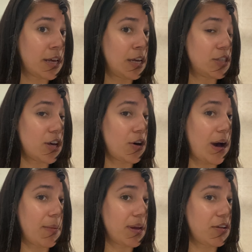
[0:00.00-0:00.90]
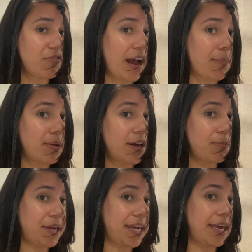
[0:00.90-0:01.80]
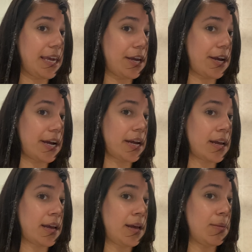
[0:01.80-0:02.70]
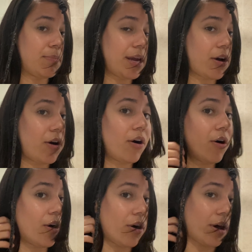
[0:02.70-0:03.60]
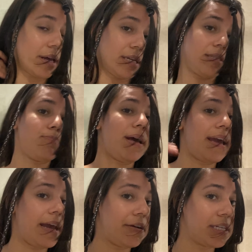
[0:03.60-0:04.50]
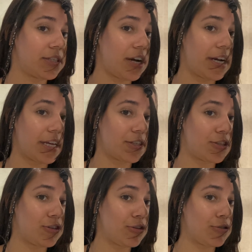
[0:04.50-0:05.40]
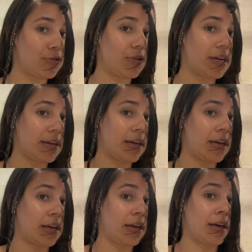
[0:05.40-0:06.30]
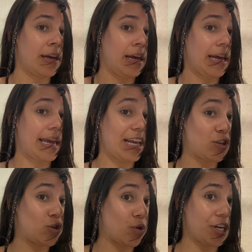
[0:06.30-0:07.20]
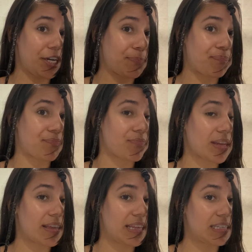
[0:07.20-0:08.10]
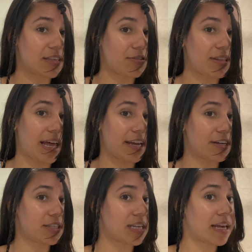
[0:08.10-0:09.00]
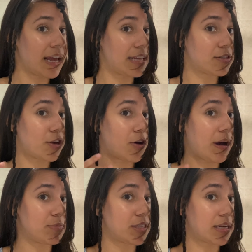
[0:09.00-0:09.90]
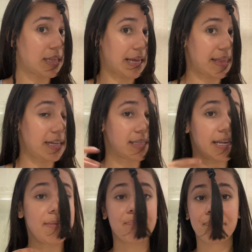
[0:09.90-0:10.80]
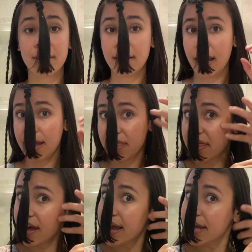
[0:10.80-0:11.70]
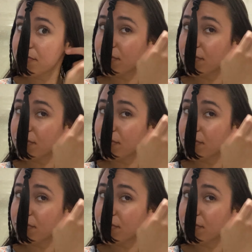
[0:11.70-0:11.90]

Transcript: So I'm gonna wrap it up here because my hair is starting to get shorter, these little layers. And so I'm just gonna let that sit and then